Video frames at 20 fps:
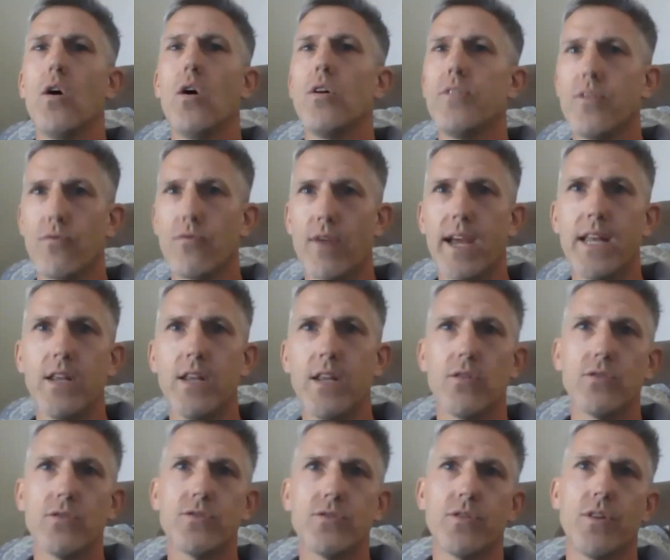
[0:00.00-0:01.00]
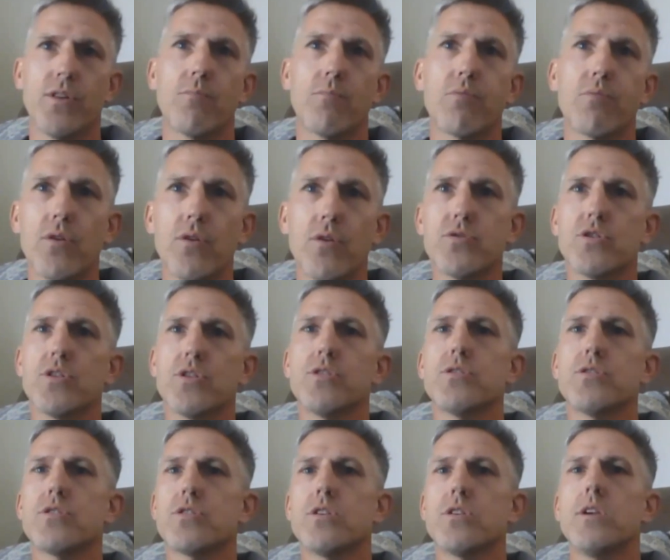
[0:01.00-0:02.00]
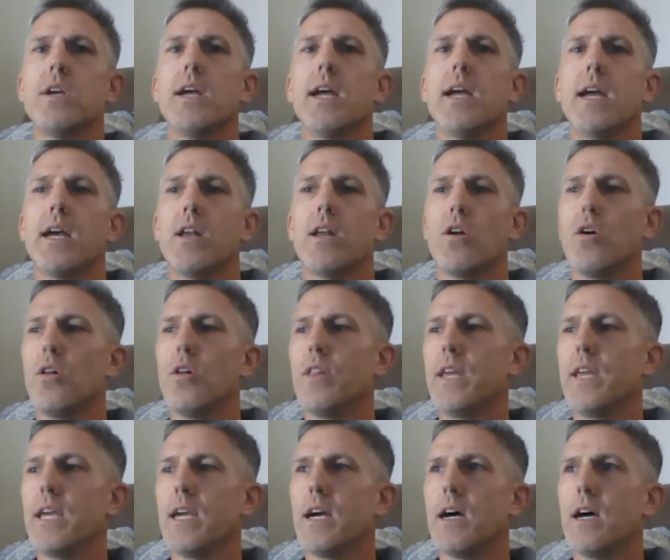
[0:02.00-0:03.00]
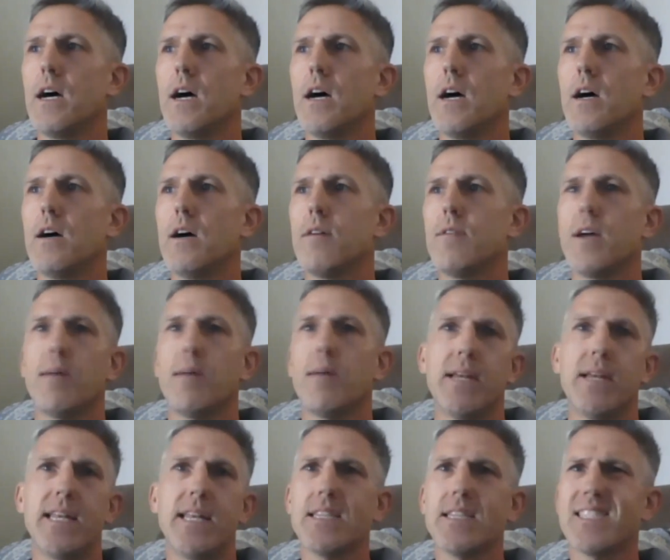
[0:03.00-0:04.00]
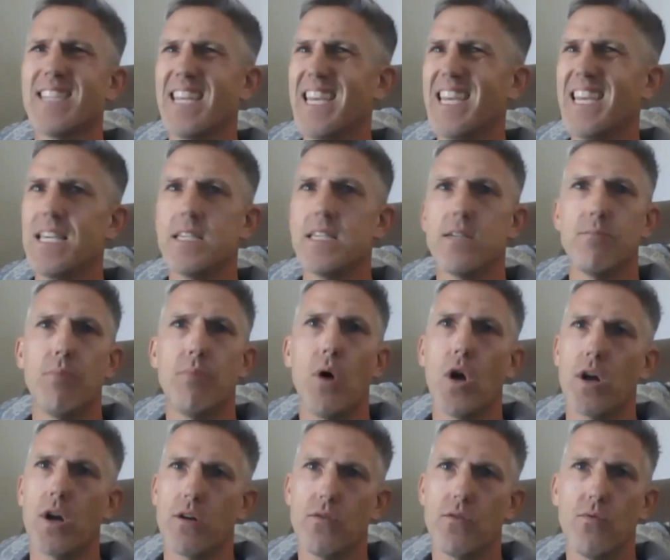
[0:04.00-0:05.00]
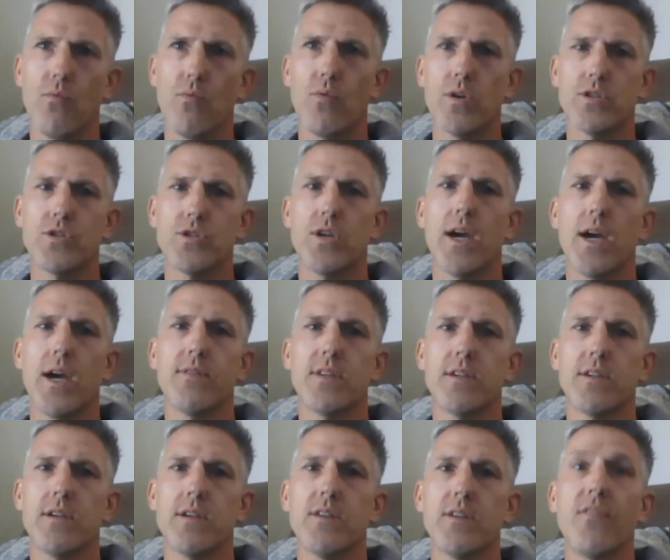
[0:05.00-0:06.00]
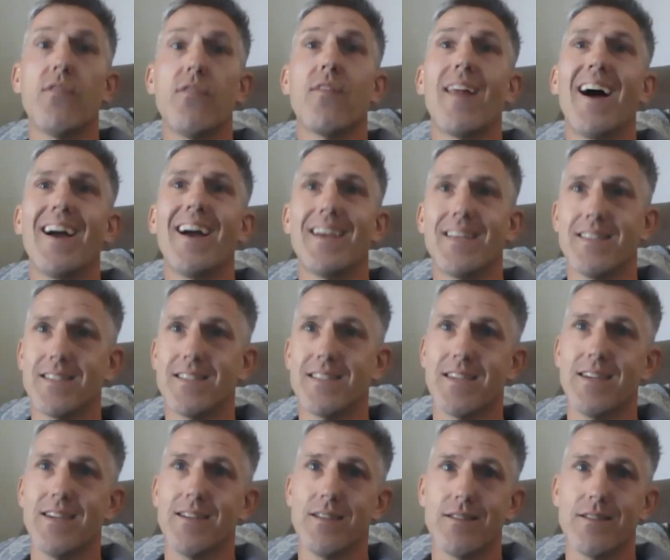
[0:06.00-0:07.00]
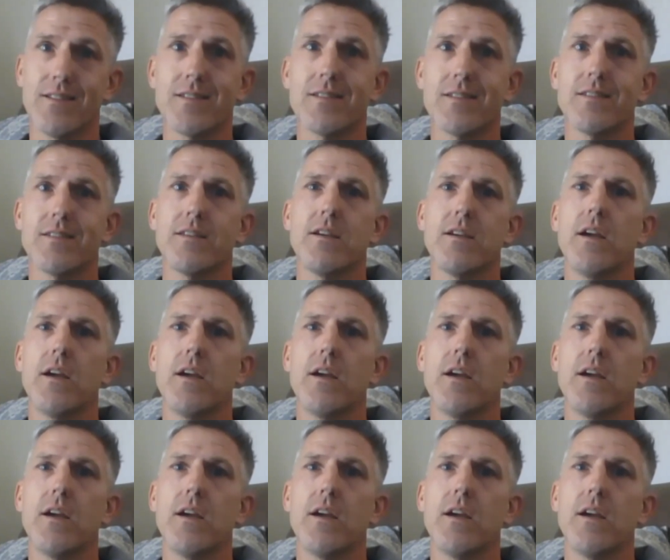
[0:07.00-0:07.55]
the radials and the approaches, and all the I mean, that's the easy part once you have the flying skills.